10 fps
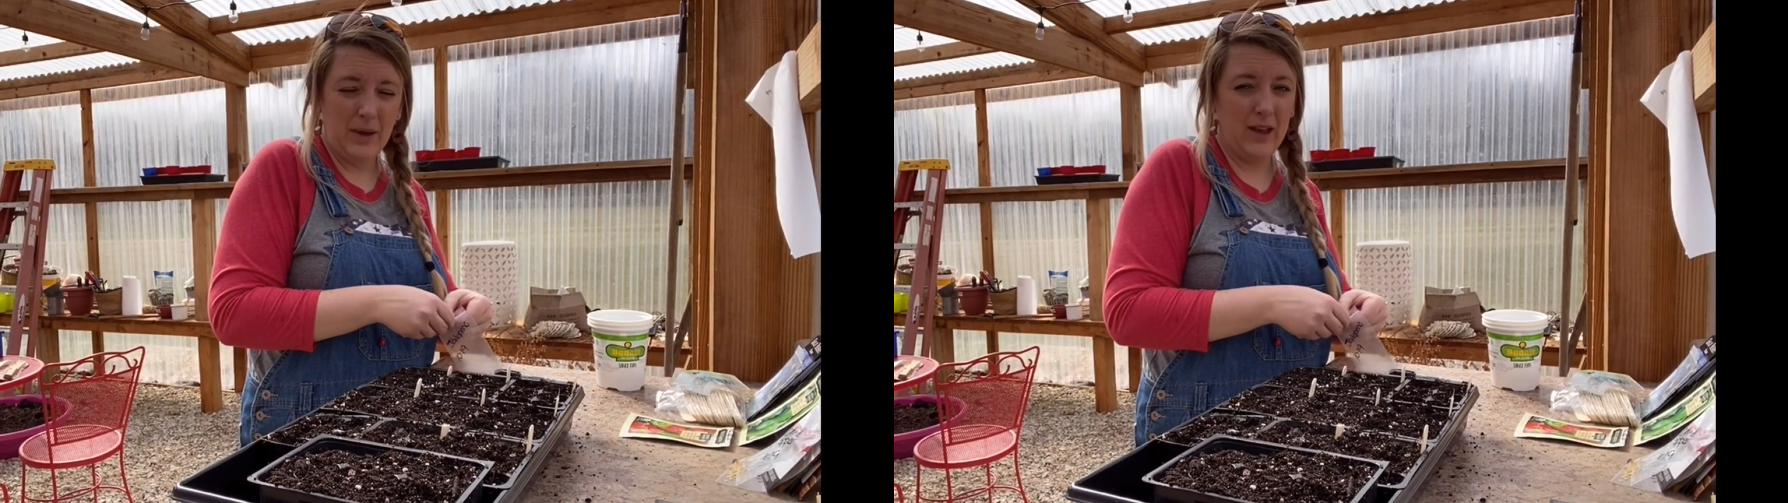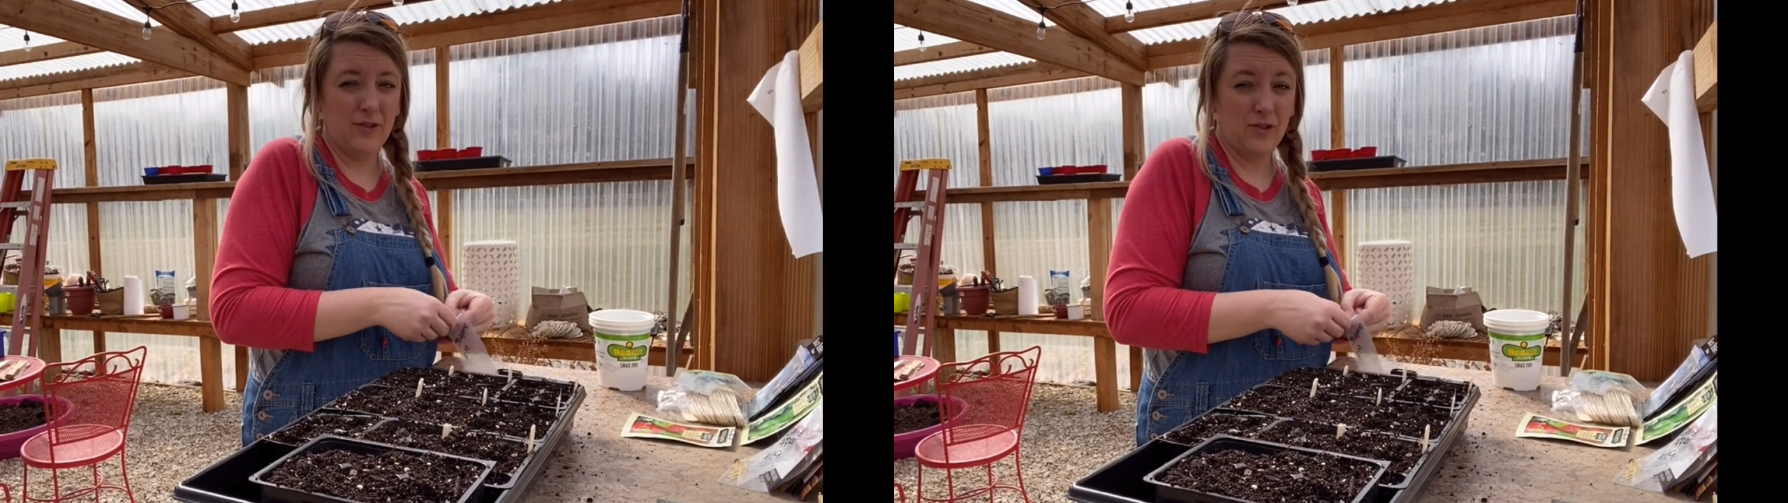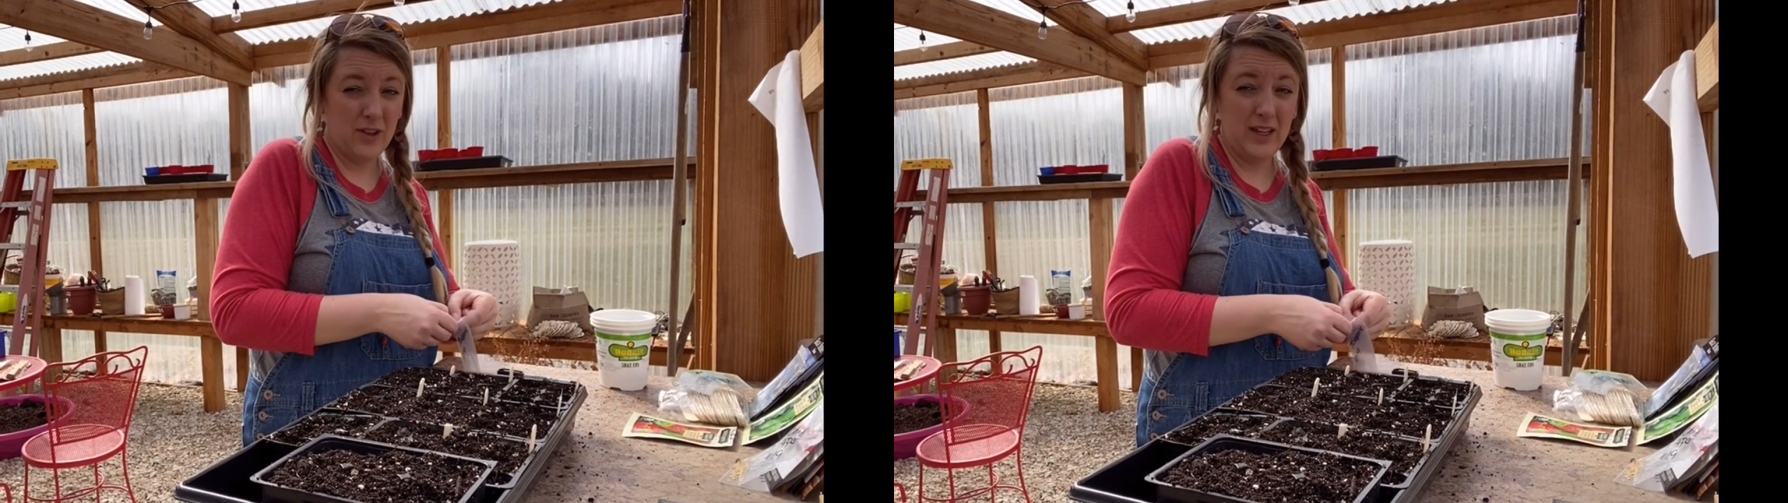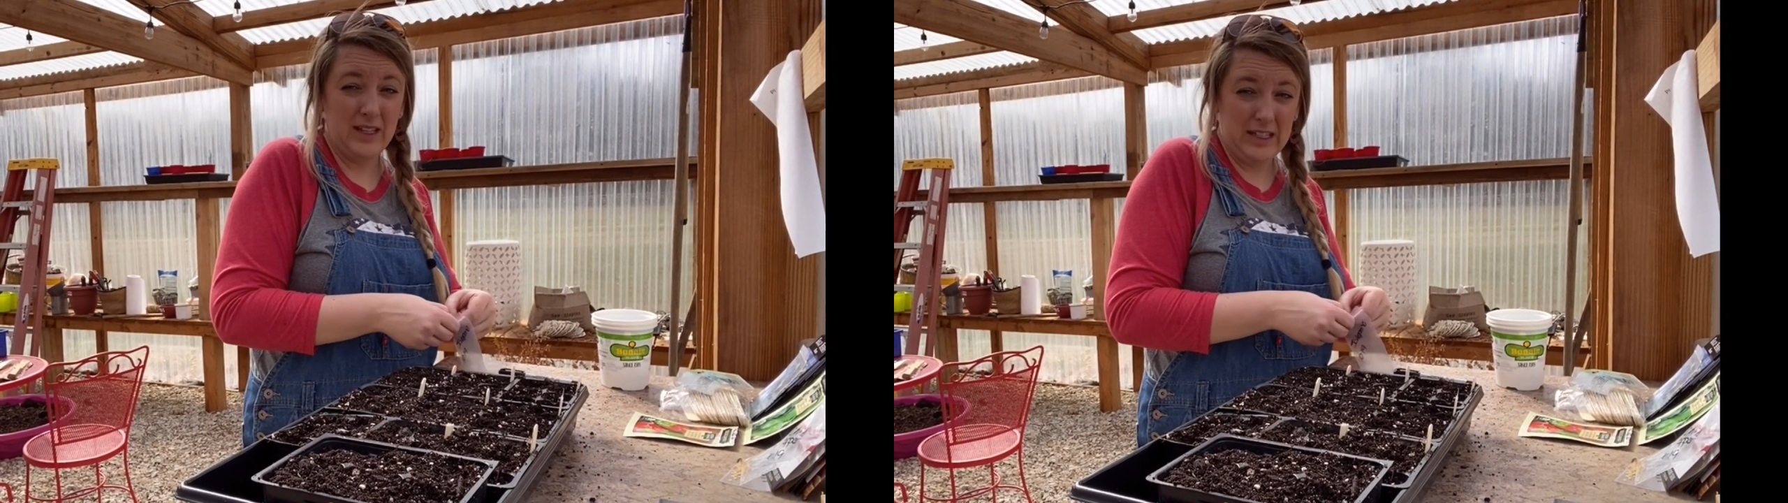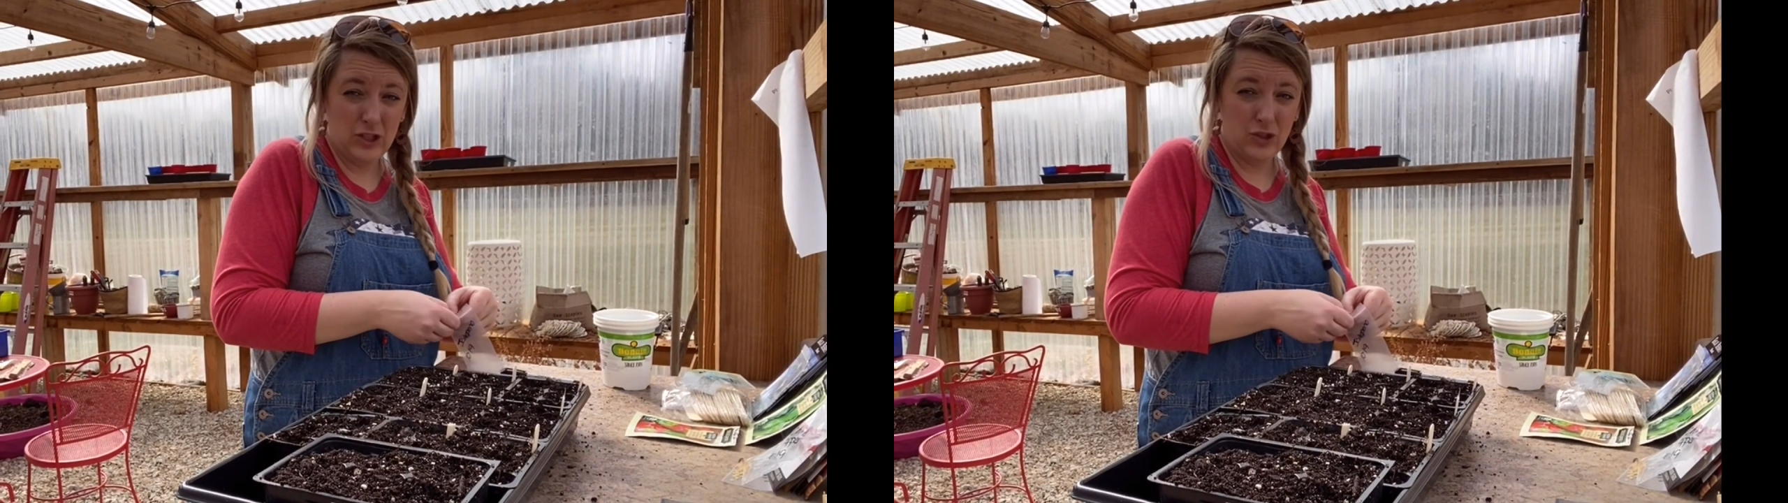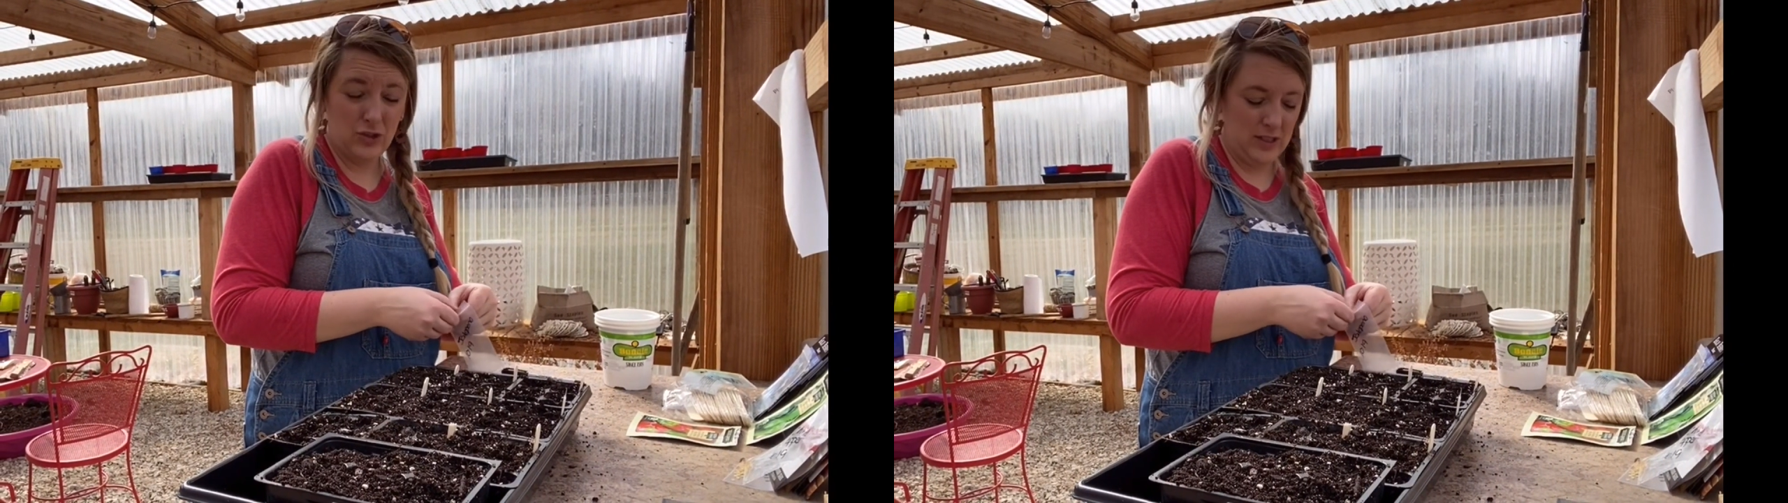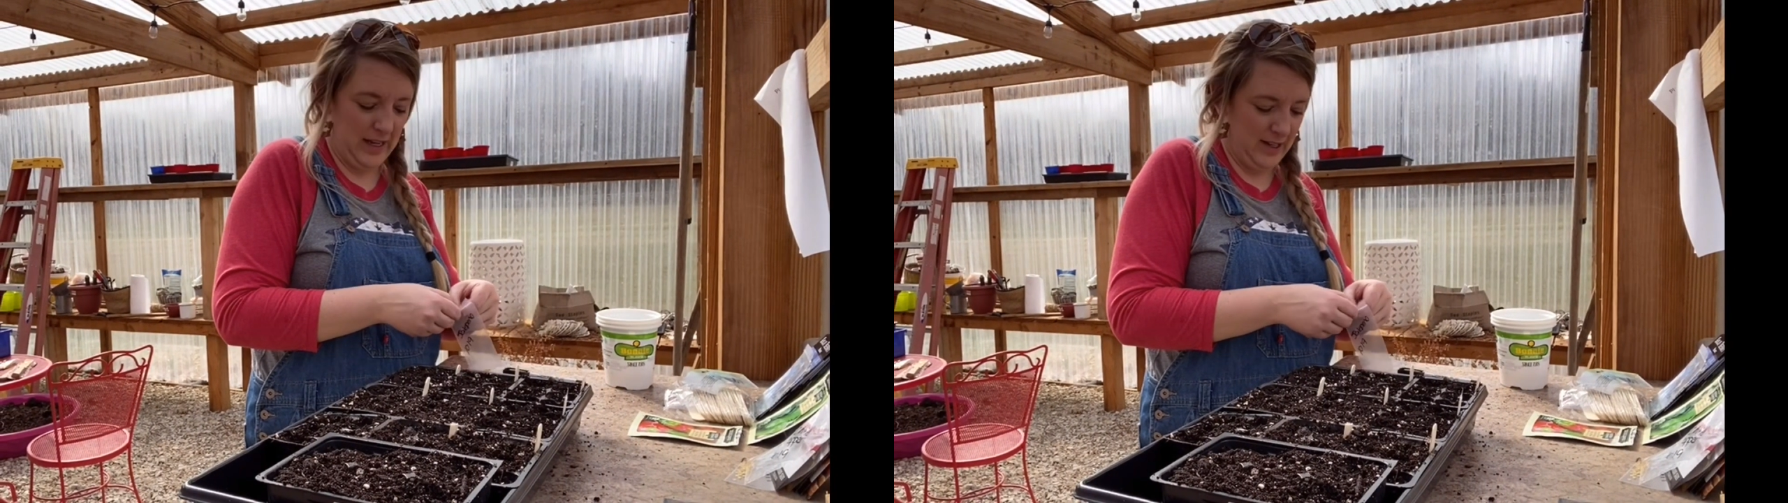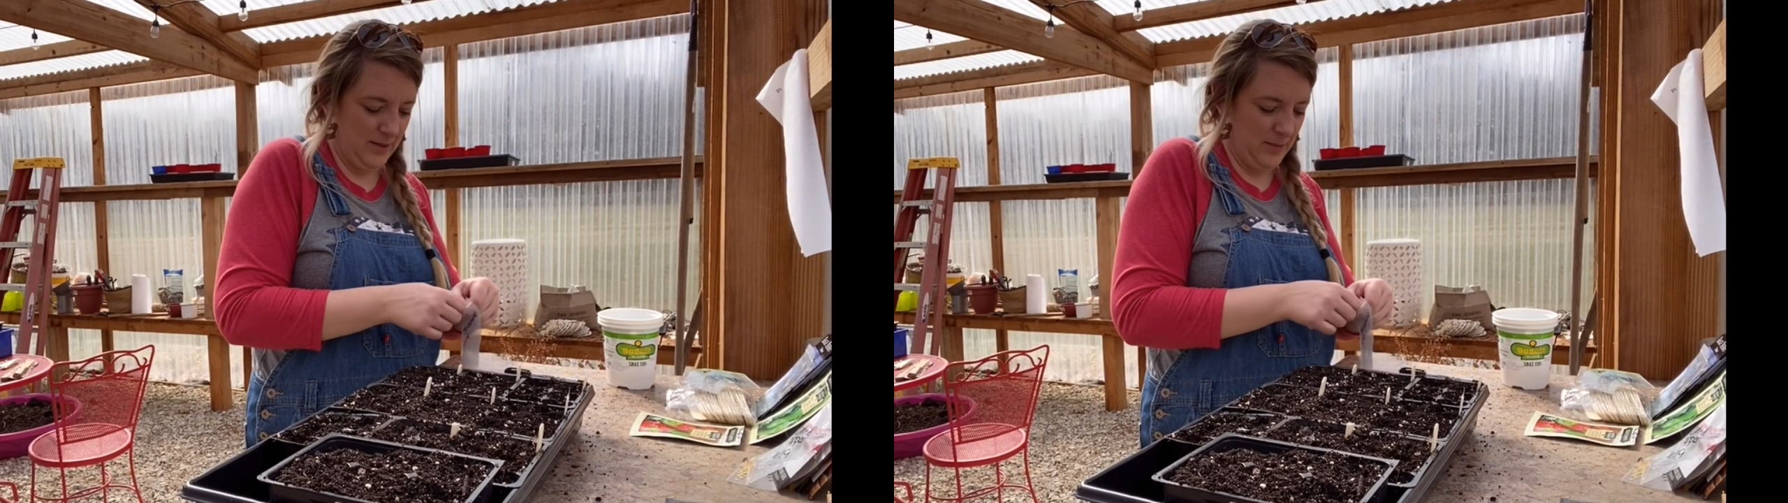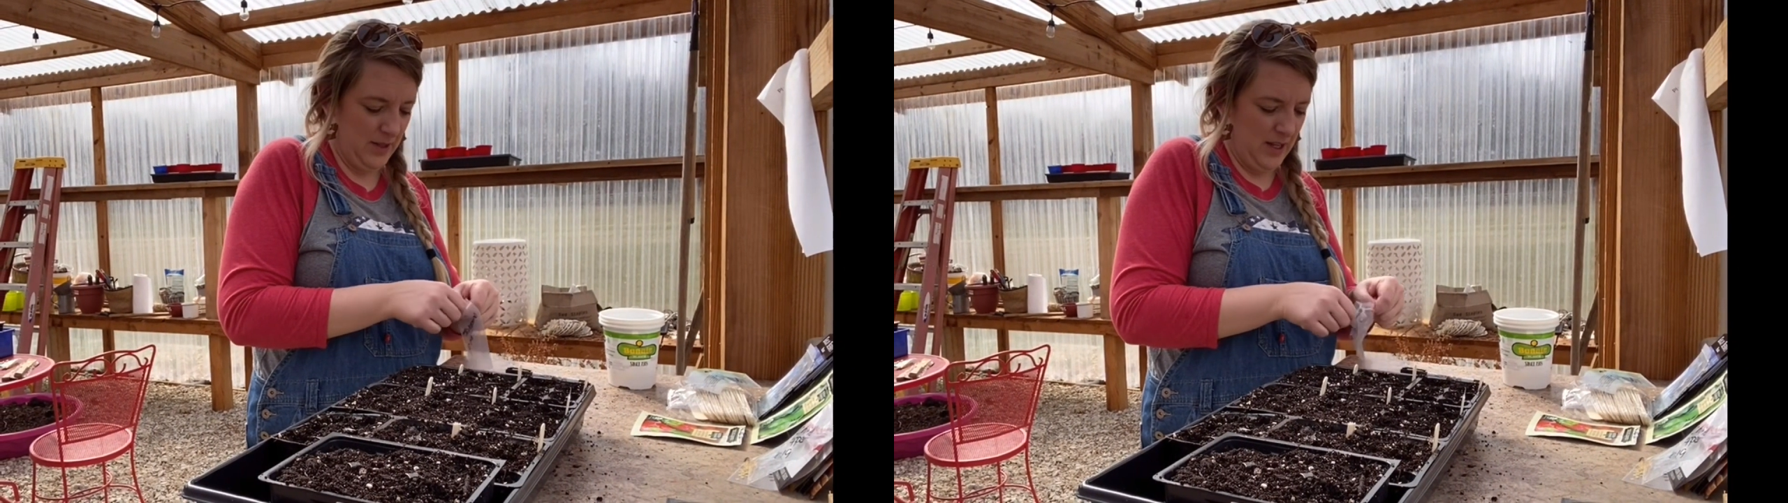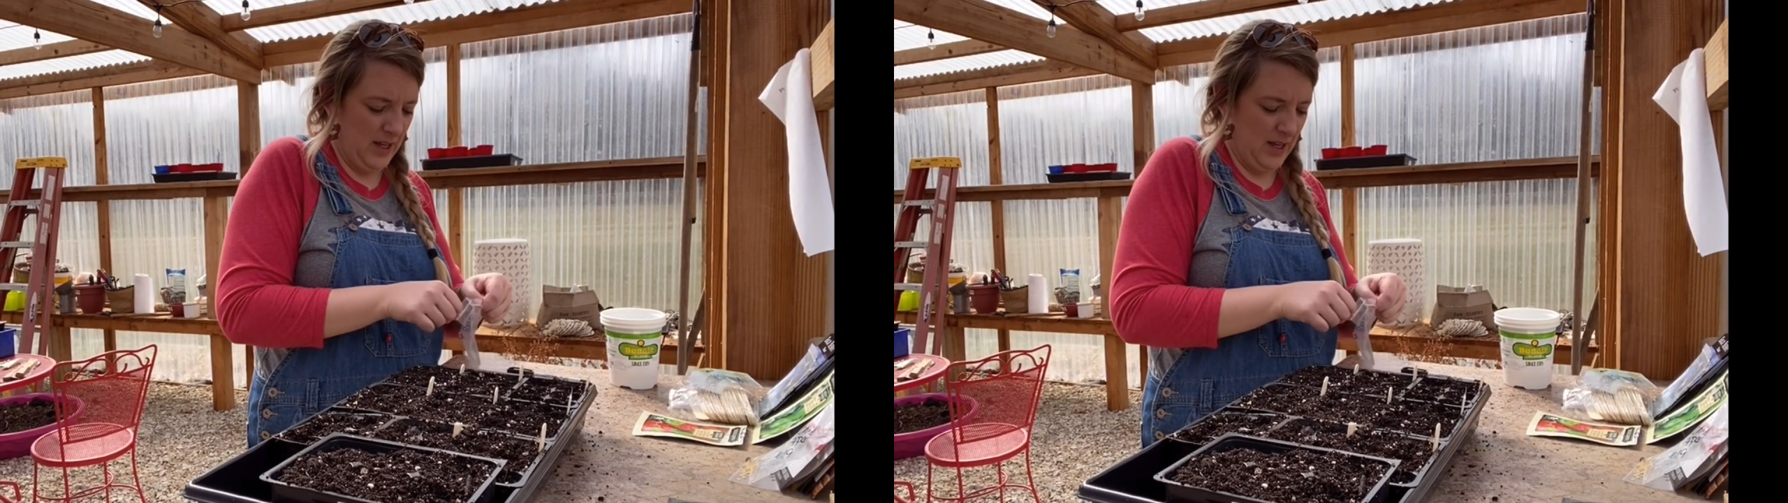after the initial time.